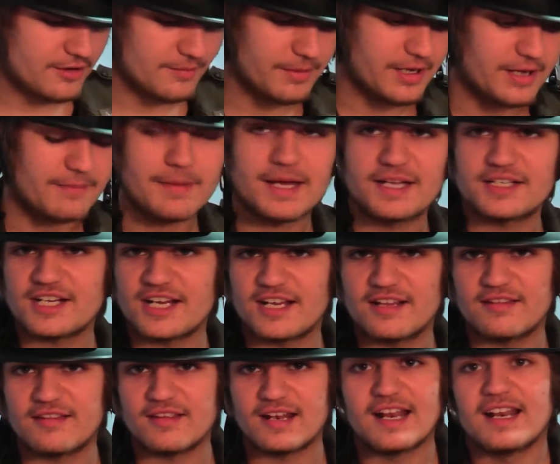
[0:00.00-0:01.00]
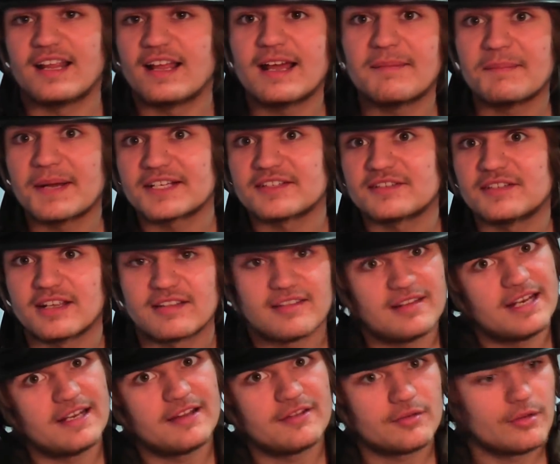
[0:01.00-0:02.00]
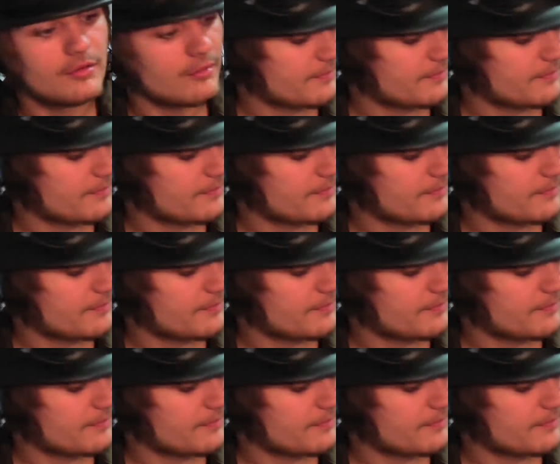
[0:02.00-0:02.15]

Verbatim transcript: can buy match heads in any, uh, match sticks in any store,